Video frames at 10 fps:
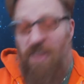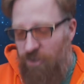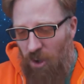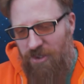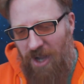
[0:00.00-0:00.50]

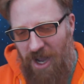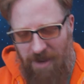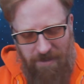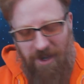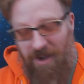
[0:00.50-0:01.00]
this whole
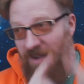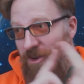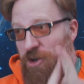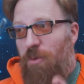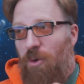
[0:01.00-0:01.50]
time I have a
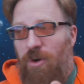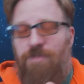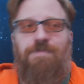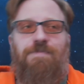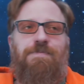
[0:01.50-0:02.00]

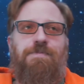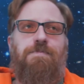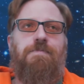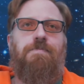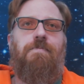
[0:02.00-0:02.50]
newborn.
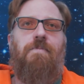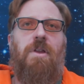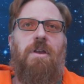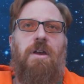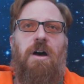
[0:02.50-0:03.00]

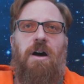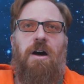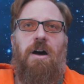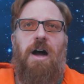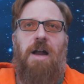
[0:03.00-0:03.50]

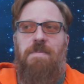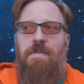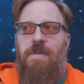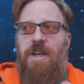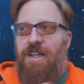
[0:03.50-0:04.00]

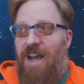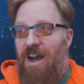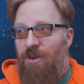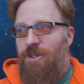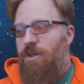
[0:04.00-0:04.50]
I'm in
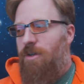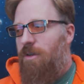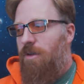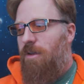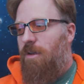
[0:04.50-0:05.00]
college,
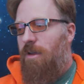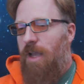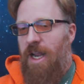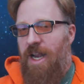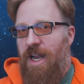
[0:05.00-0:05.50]

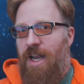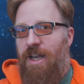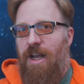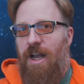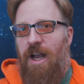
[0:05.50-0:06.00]

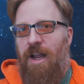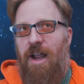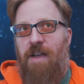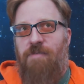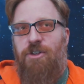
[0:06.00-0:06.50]
and I
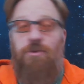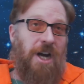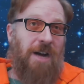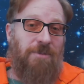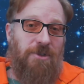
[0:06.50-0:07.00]
have 2
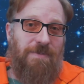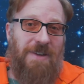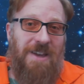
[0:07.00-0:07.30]
jobs.